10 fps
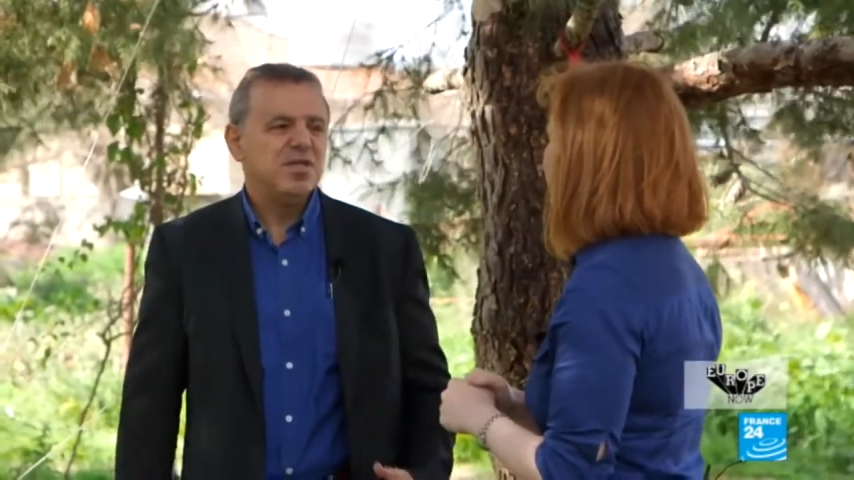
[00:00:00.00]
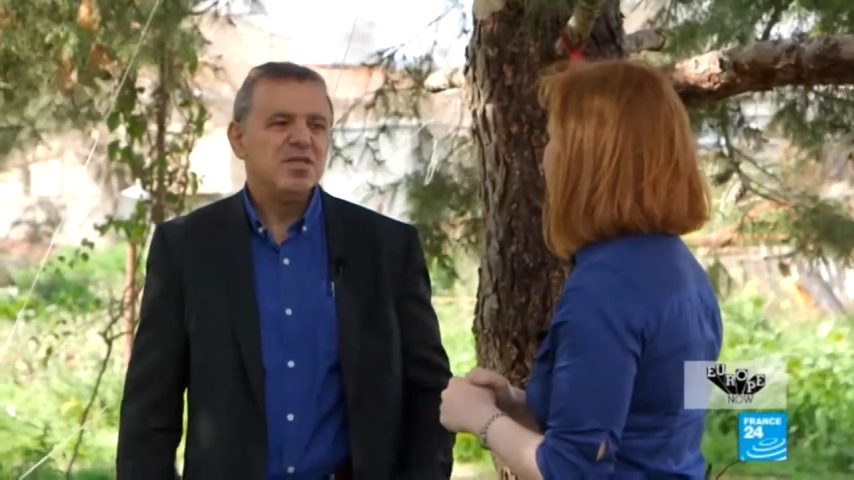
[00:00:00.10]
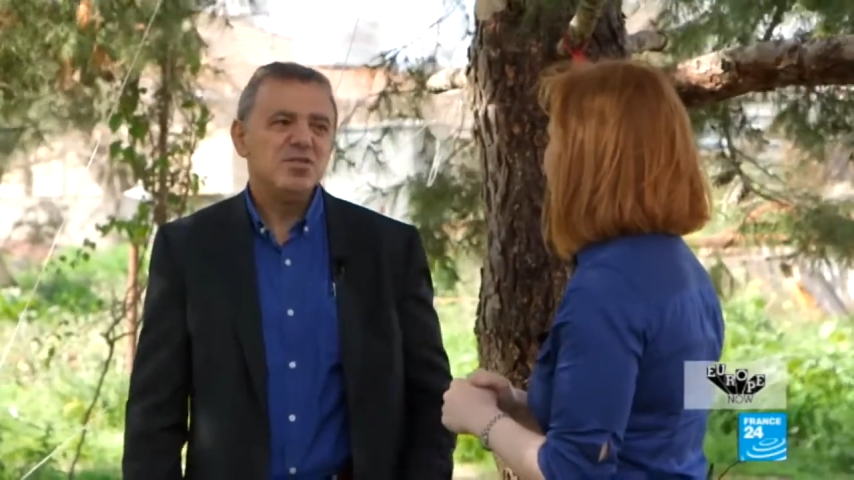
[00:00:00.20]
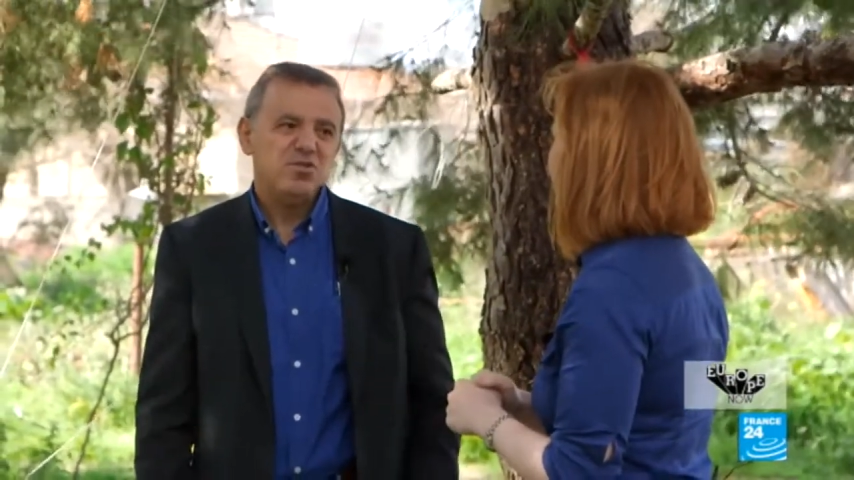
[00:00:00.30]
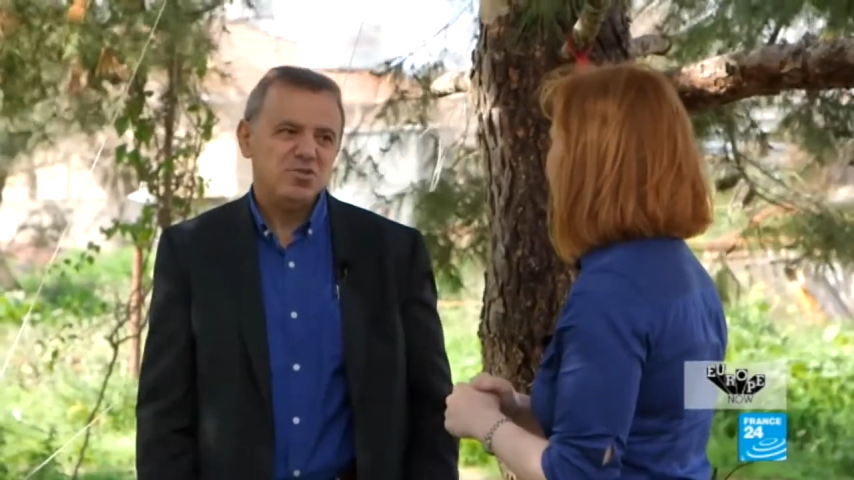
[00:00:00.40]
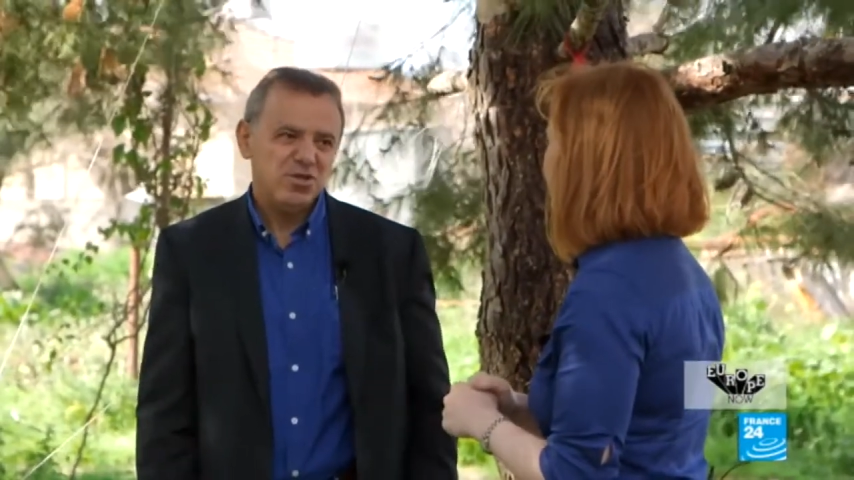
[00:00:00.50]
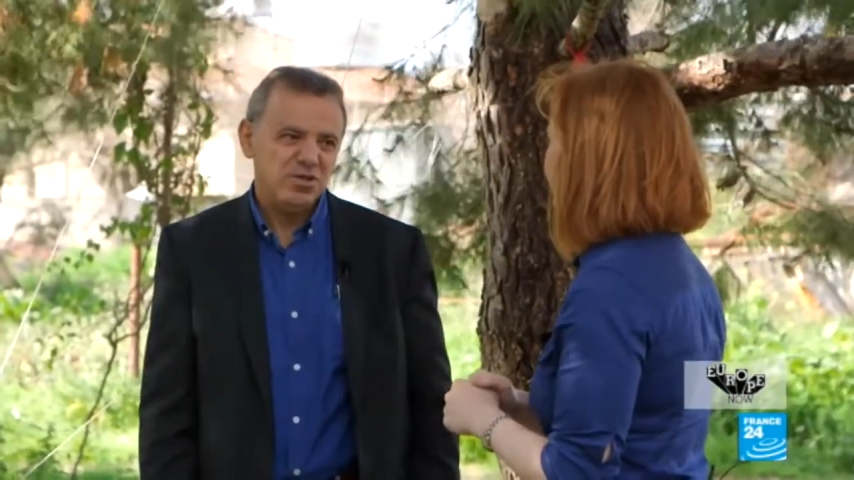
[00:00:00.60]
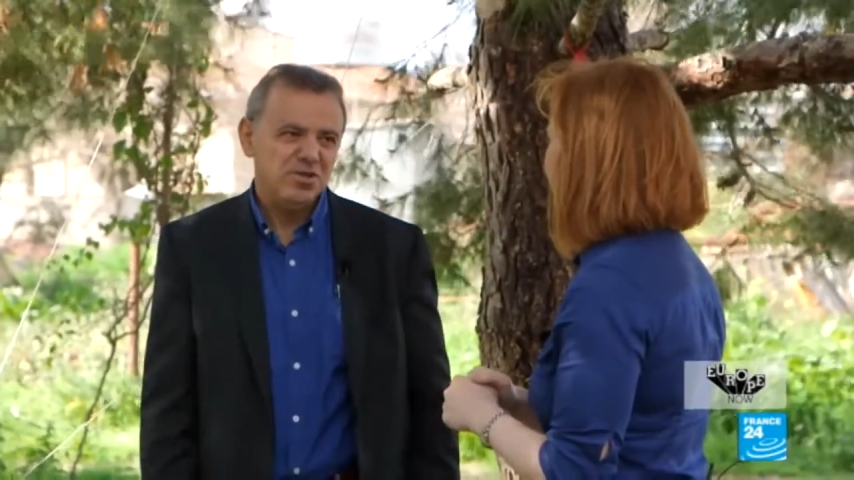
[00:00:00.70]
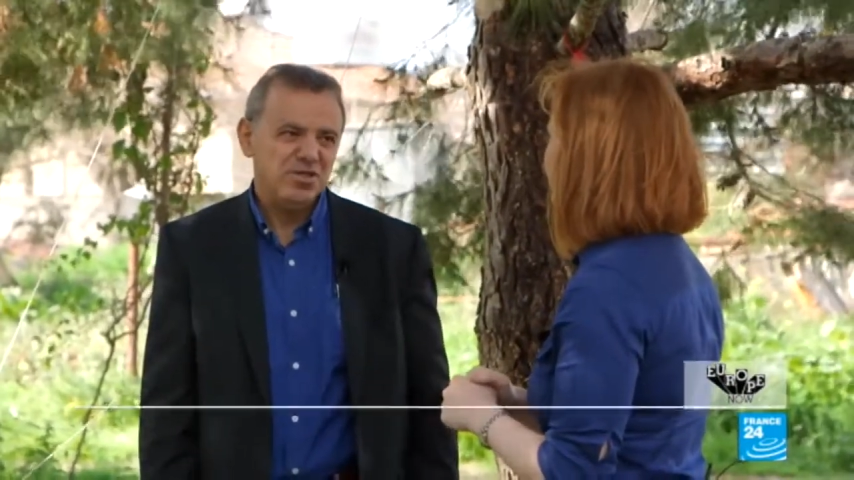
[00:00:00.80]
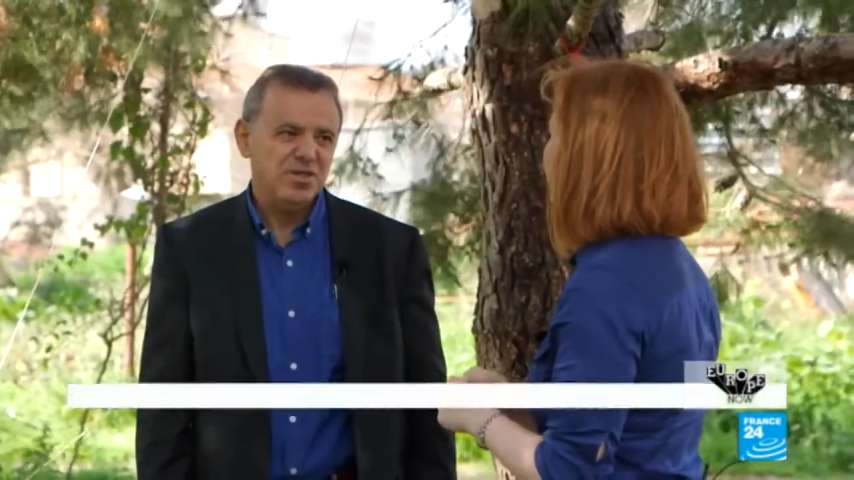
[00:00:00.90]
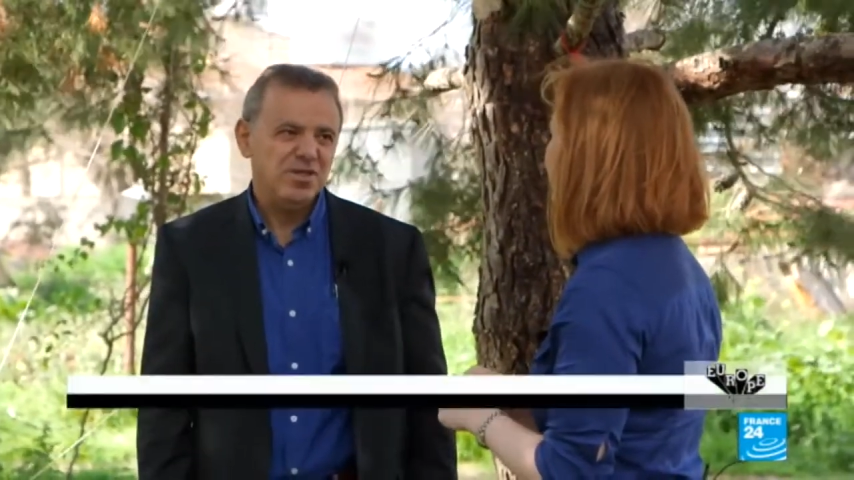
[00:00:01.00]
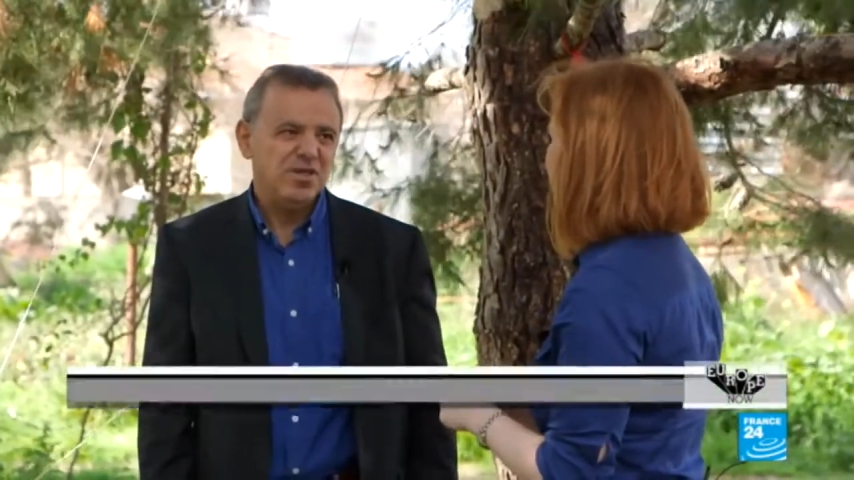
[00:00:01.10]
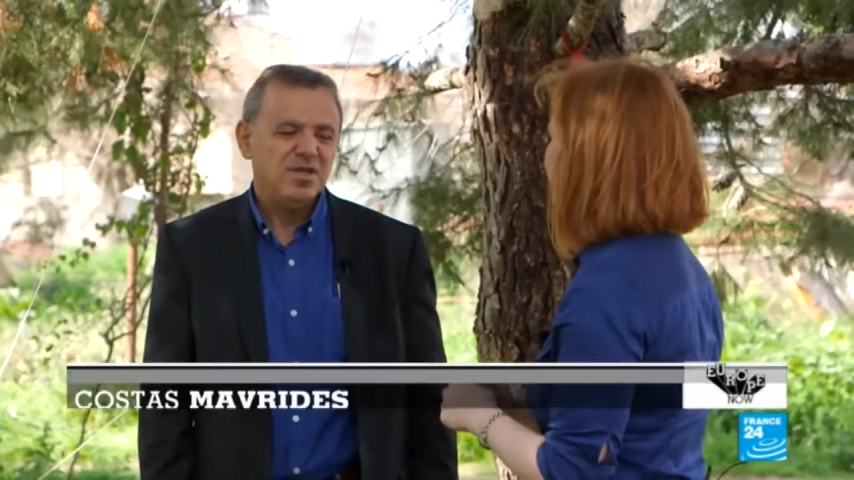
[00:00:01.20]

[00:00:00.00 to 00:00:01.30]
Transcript: is Turkey.